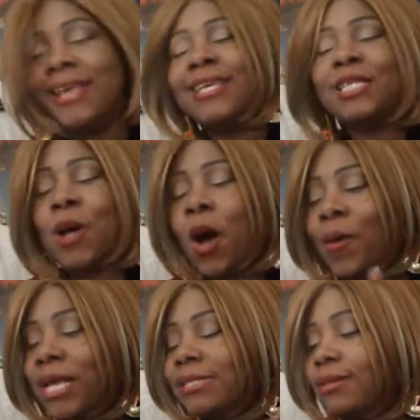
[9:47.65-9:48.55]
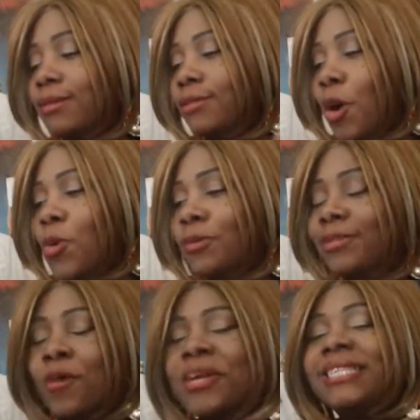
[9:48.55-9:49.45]
So always don't
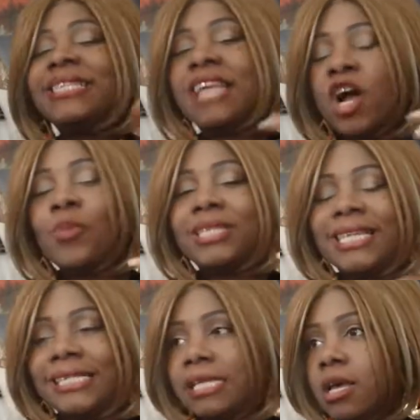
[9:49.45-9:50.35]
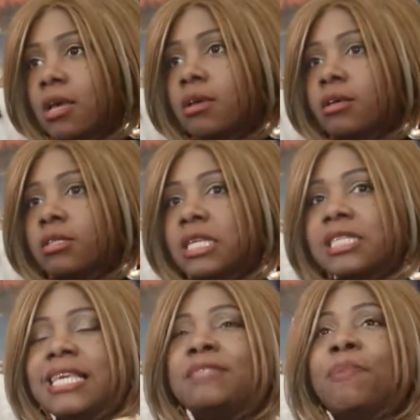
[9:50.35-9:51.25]
get stuck with this There's
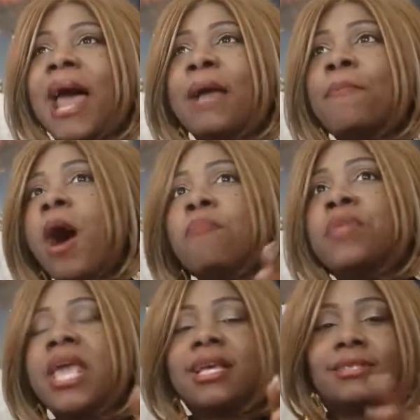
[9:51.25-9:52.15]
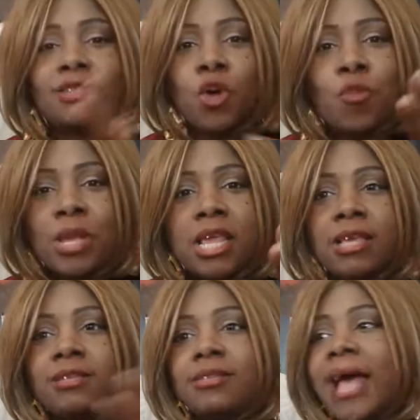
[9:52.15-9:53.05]
these black pump things. So
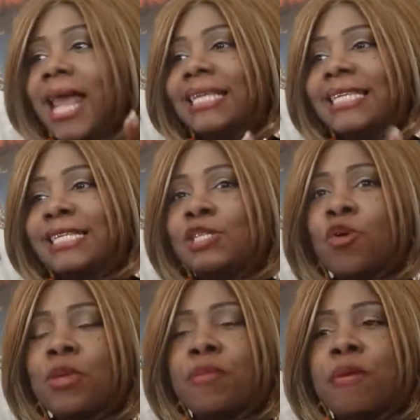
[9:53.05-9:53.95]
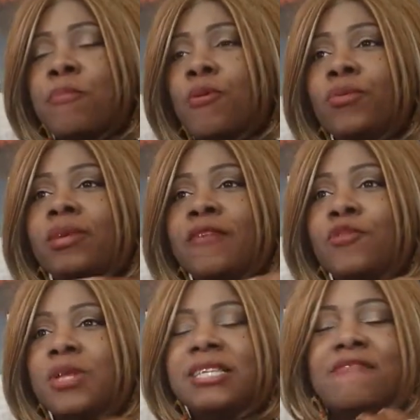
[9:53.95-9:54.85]
many stylists and so many people give
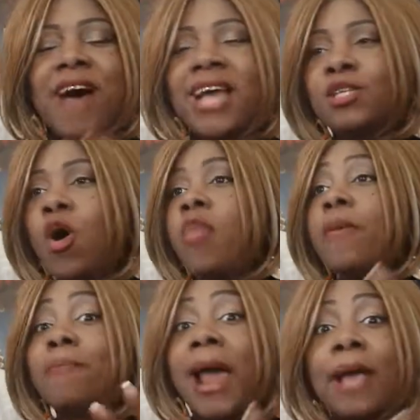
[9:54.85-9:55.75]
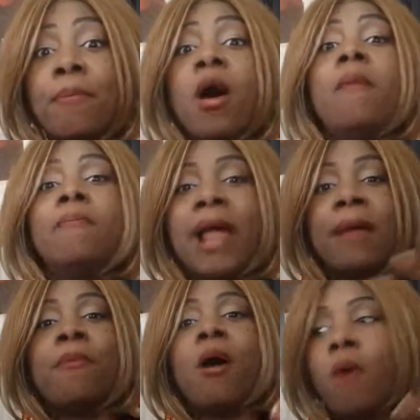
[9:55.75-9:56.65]
you this advice on the black pump,
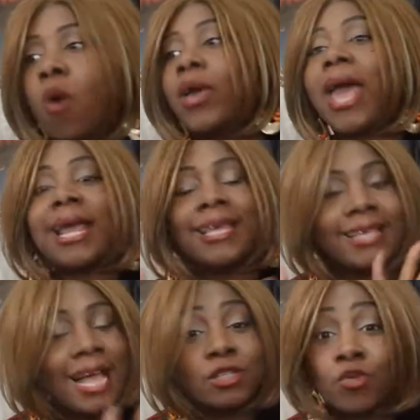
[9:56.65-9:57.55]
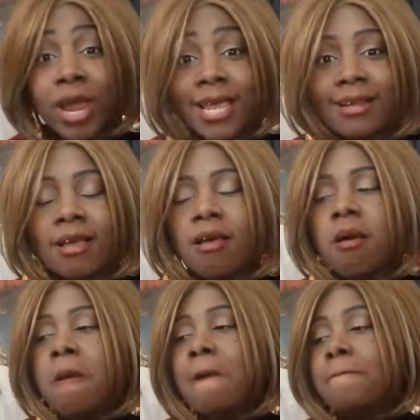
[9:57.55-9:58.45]
black pump. Okay, that's great.
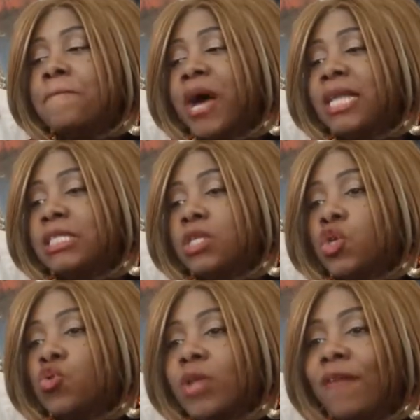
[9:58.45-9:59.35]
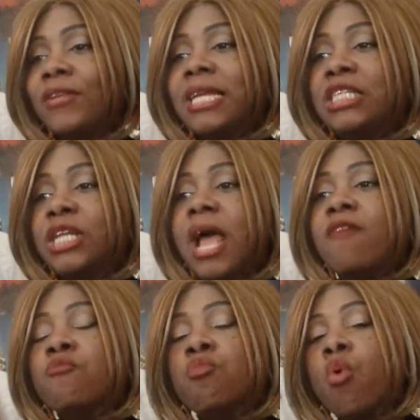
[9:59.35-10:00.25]
But you definitely should
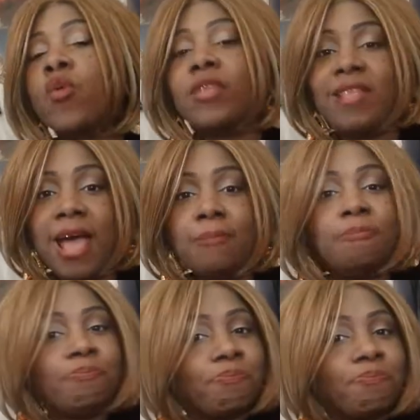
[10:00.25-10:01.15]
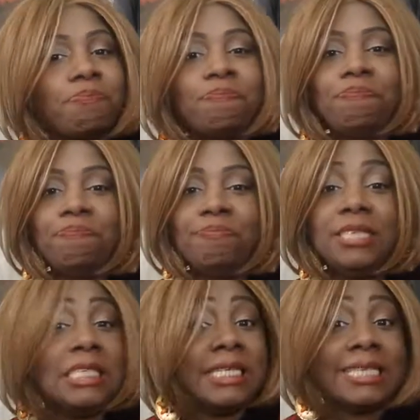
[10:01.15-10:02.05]
have more than that.
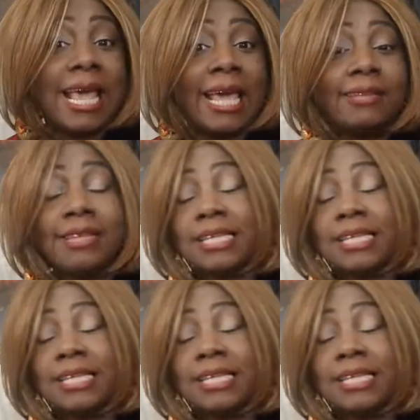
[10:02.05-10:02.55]
Just saying.